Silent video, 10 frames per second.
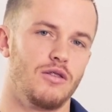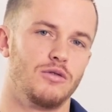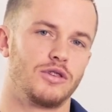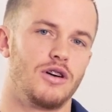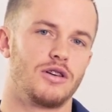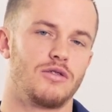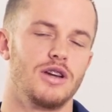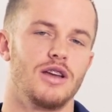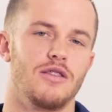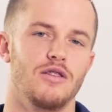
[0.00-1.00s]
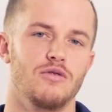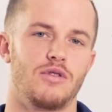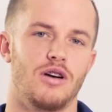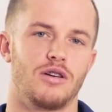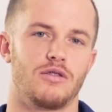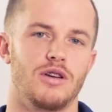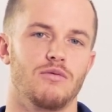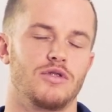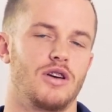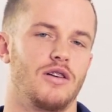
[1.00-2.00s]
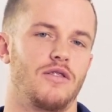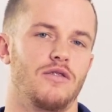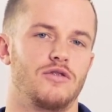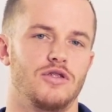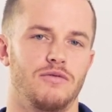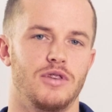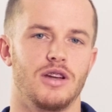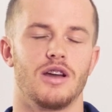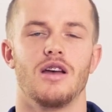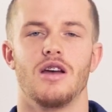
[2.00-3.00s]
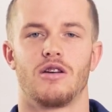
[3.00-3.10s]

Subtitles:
old concrete and the new concrete, which causes shifting,